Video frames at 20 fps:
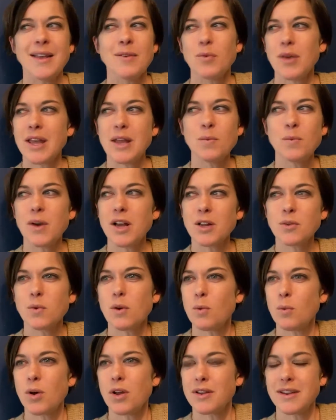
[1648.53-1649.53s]
In World War
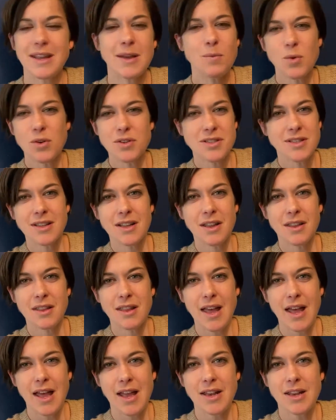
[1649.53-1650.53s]
One, it wasn't that
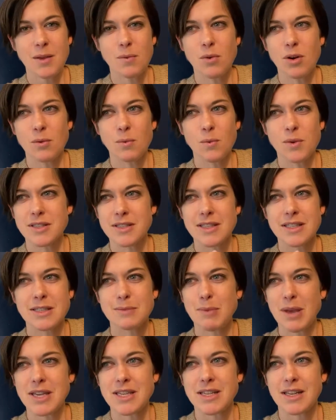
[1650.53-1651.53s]
anyone was
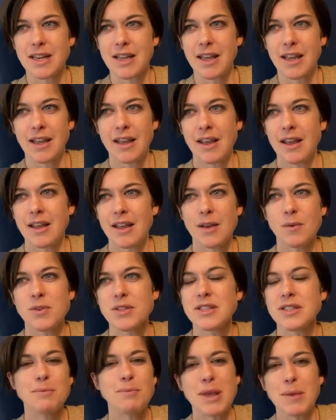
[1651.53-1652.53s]
it
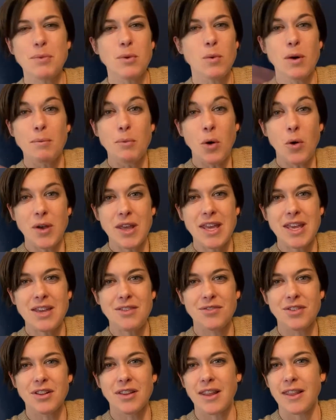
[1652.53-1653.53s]
wasn't that people were more
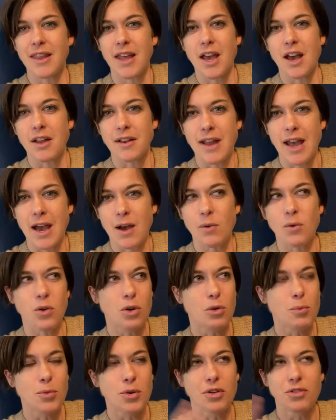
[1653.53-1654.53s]
evil than they are now
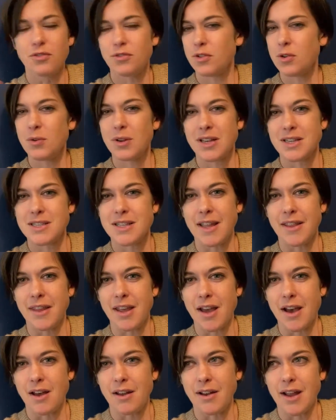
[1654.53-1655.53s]
or more foolish than they
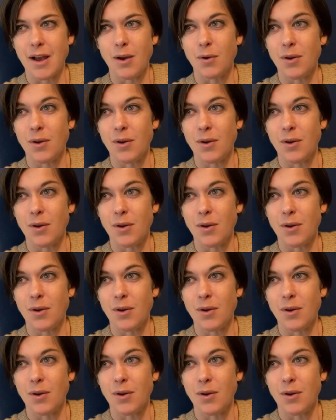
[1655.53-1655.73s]
are now.